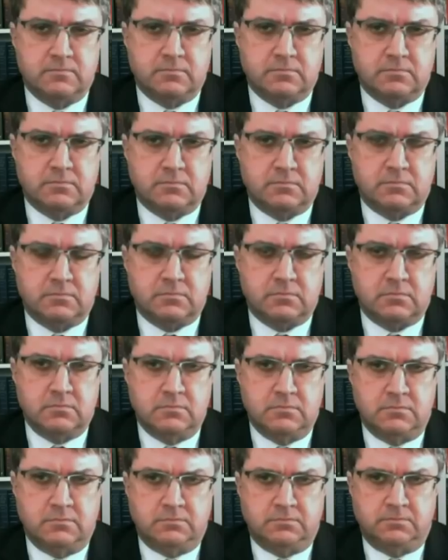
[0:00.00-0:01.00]

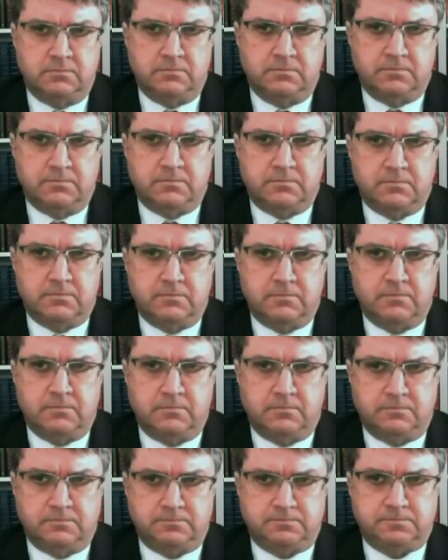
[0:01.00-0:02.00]

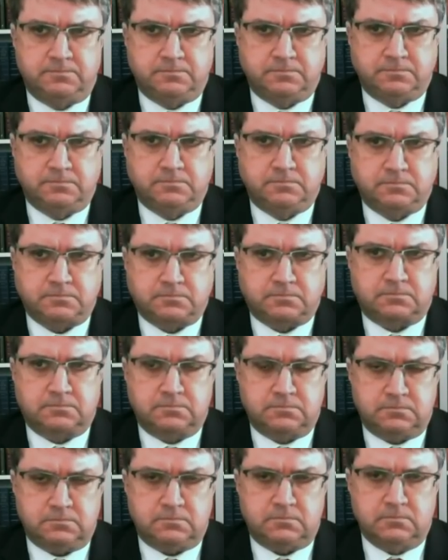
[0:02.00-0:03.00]

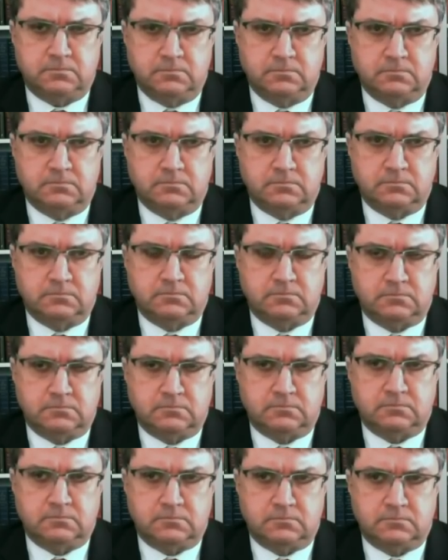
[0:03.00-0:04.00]

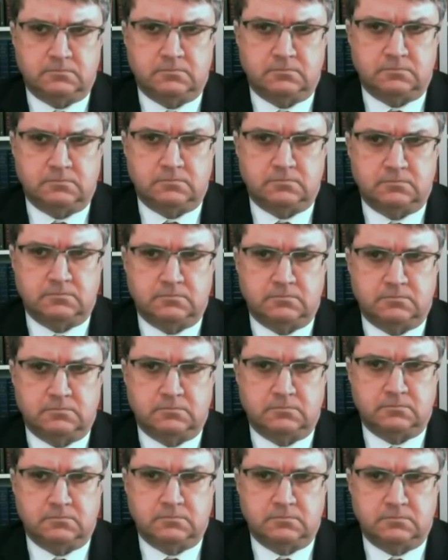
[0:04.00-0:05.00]

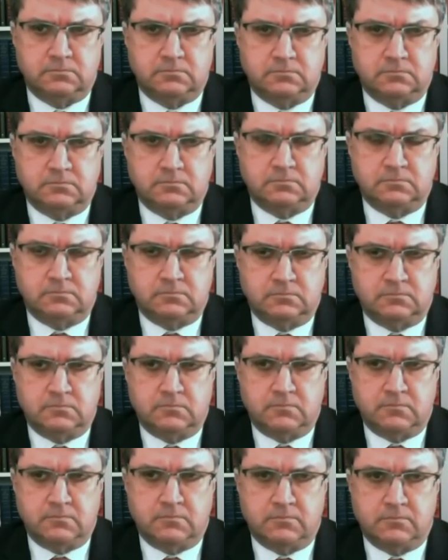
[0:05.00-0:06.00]

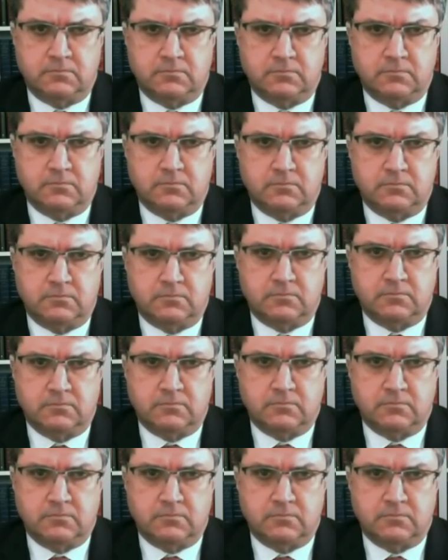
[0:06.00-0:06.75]
[no speech]